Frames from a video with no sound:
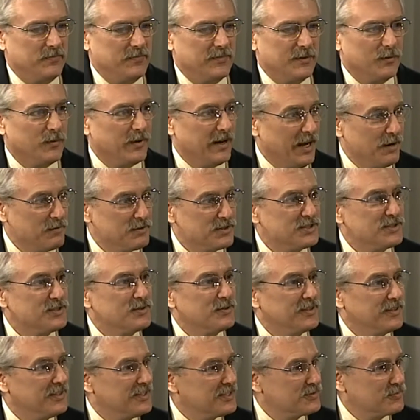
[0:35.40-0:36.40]
when I was
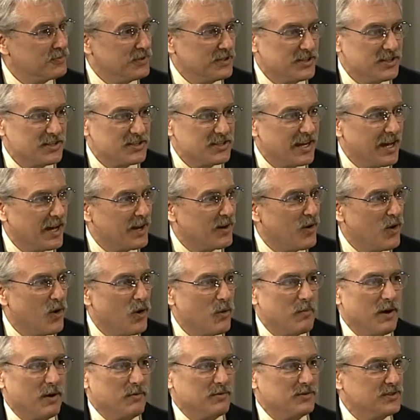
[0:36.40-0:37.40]
doing this, we just got
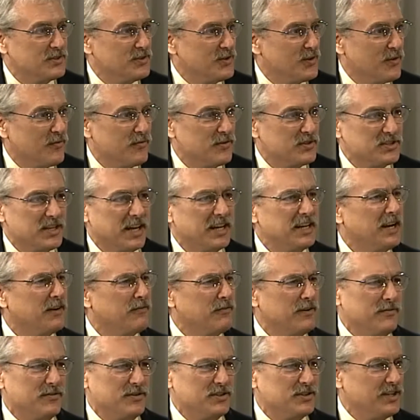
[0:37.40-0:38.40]
home, I was nervous, I'd never
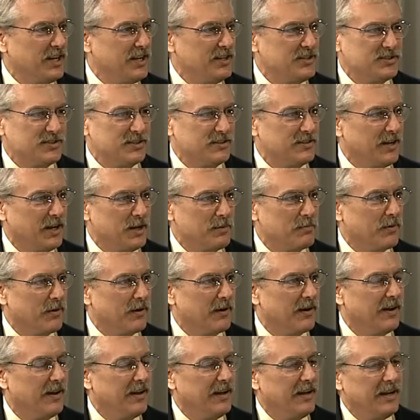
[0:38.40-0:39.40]
even changed a diaper,
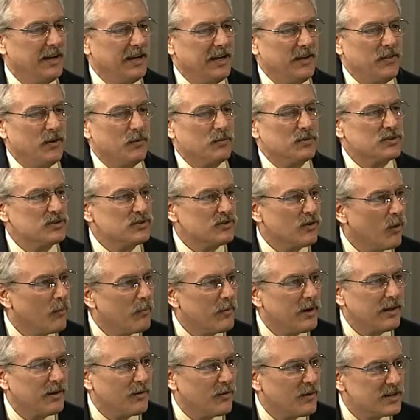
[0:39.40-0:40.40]
and there were so
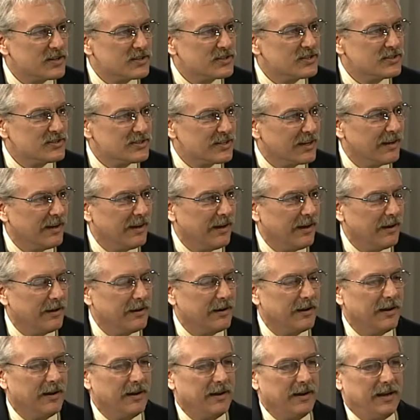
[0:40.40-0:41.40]
many questions I had.
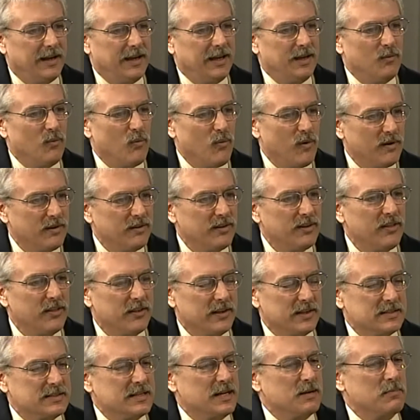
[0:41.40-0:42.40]
And one of the
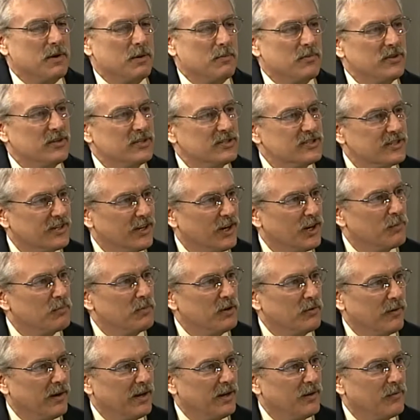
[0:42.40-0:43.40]
things I remember that scared me
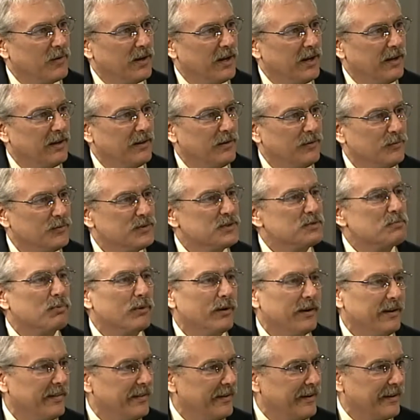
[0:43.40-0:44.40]
right away was
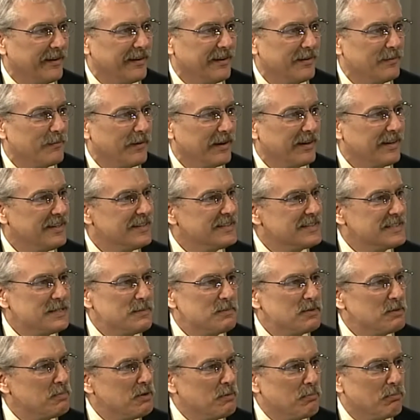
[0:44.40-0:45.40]
breathing. My kids seem
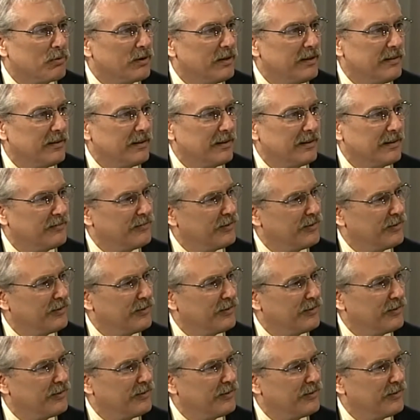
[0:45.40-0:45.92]
to be breathing in